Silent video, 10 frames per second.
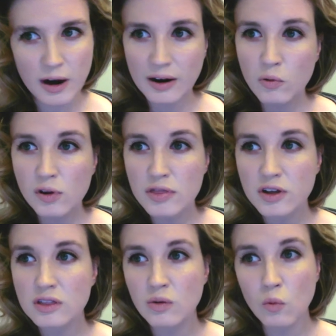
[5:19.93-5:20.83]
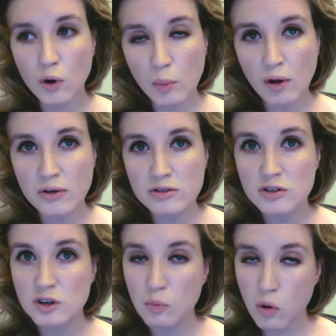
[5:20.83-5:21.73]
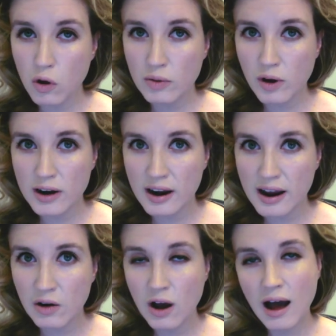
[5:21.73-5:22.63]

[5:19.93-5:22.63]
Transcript: And I don't really think that Warner Brothers is at a point right now.